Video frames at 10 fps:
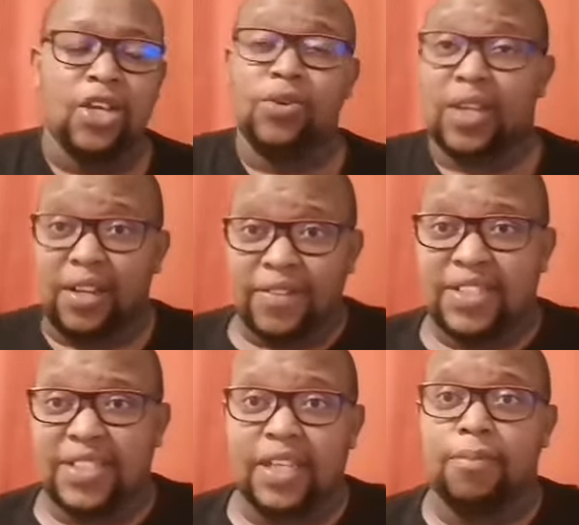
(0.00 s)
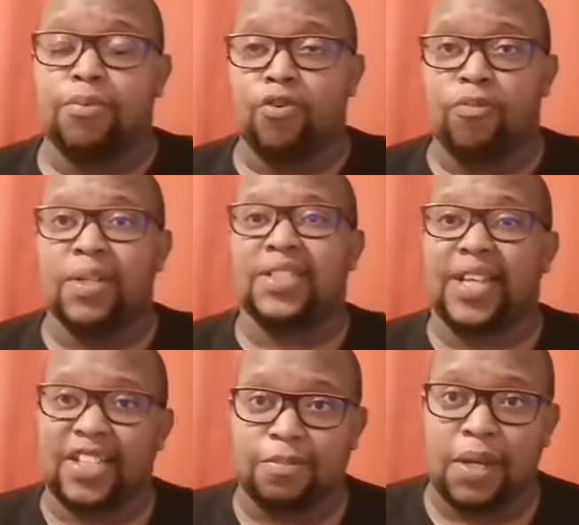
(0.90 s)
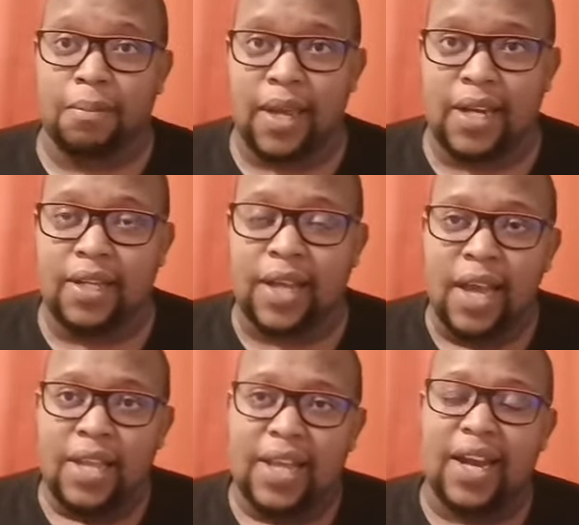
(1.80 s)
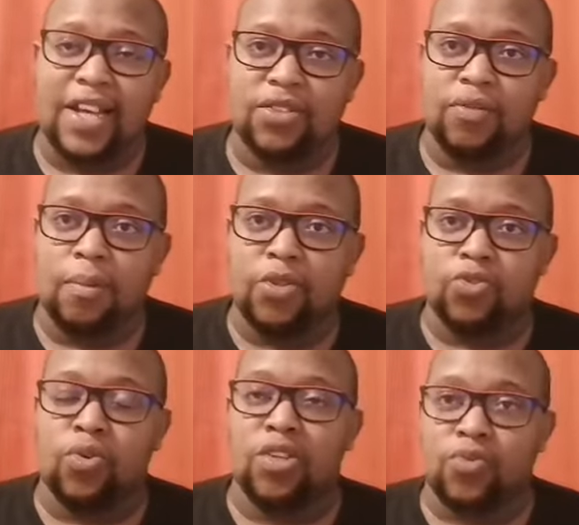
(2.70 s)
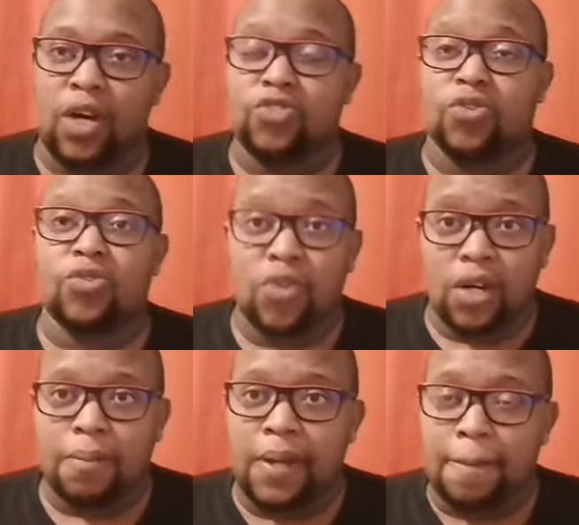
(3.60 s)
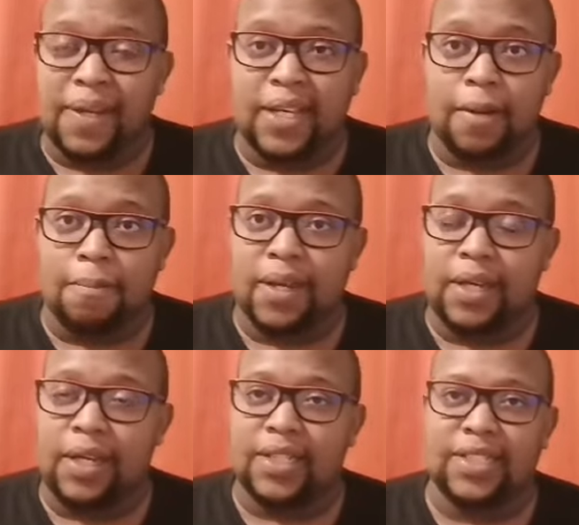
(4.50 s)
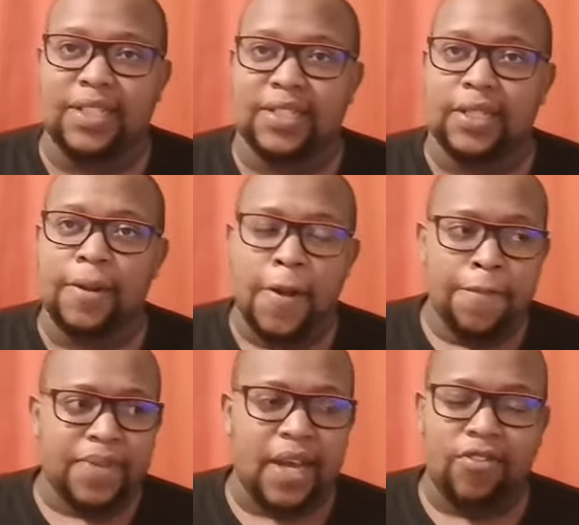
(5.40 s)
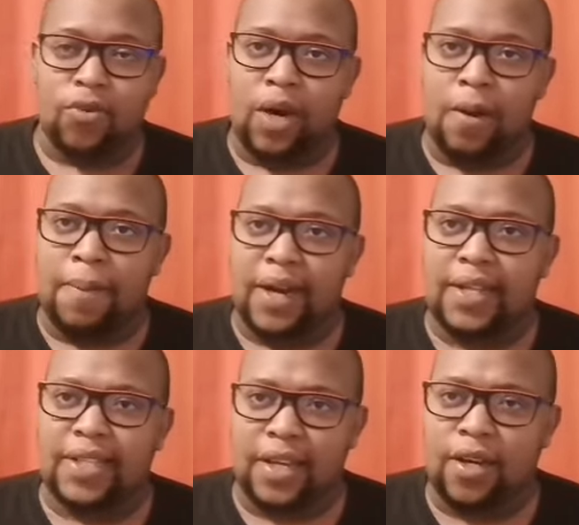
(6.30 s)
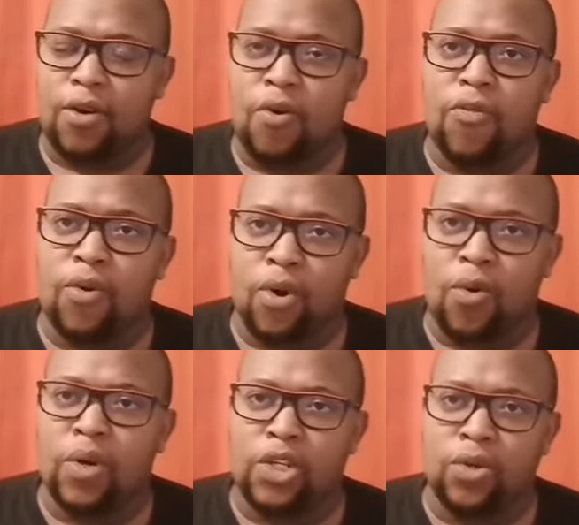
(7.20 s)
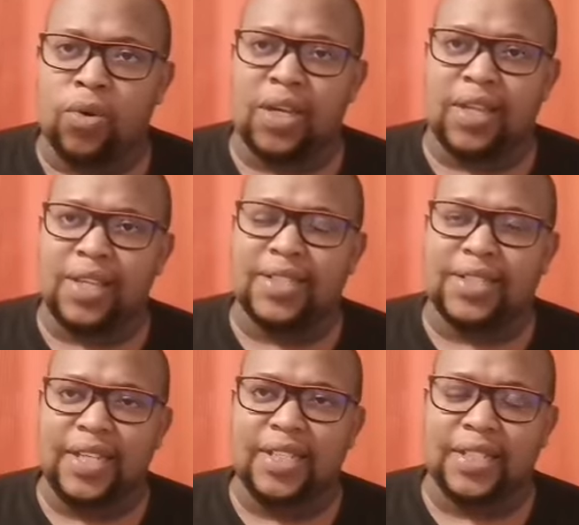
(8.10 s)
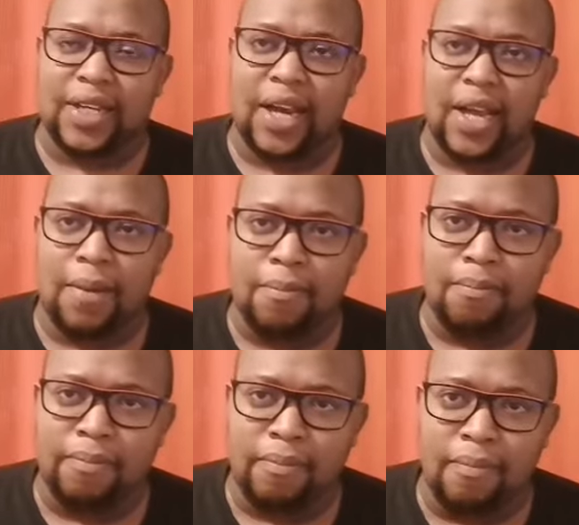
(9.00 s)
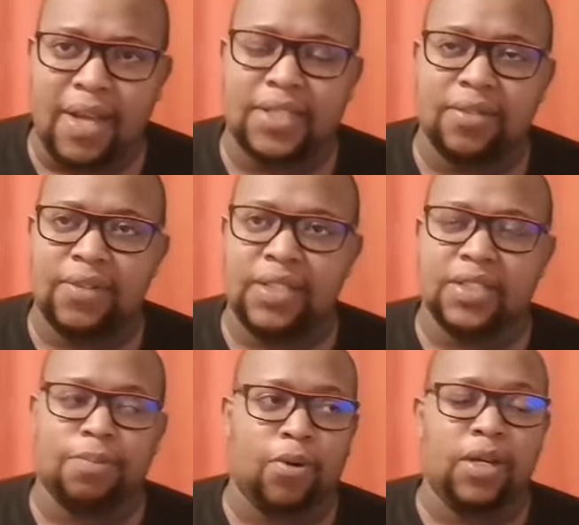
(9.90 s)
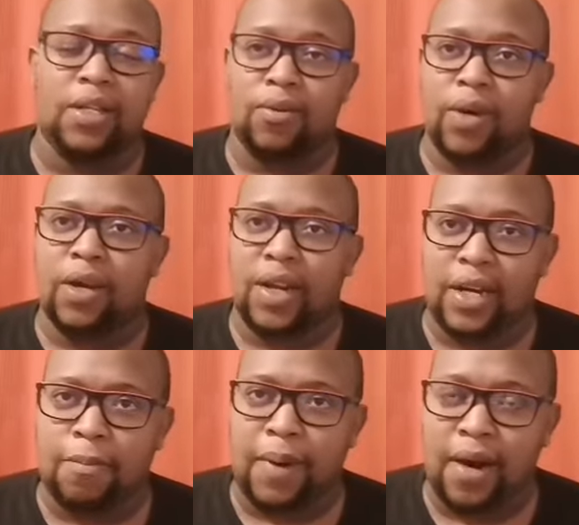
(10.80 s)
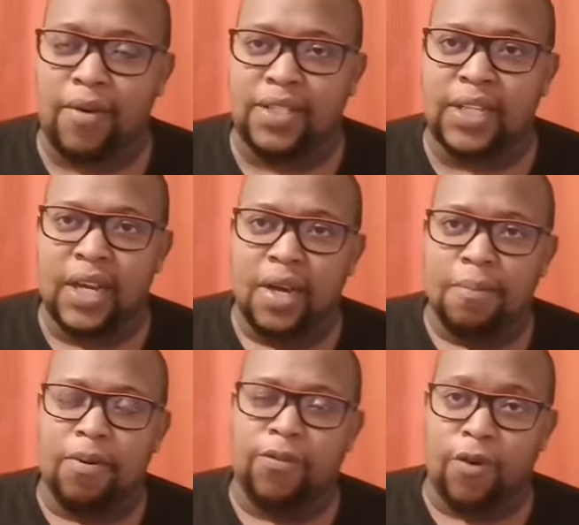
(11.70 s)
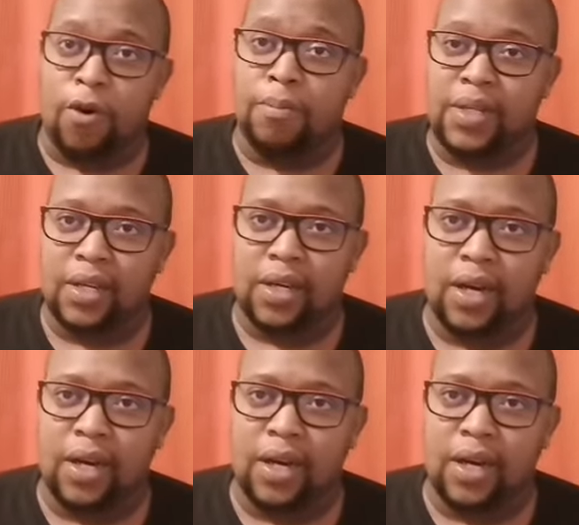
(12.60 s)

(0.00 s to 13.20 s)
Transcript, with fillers: You can even see the improvements that is being made at the likes of Amazulu as well. So it's going to be a big campaign next season as well. But I think overall, when you look at this season, I am massively disappointed in the way Orlando Pirates performed.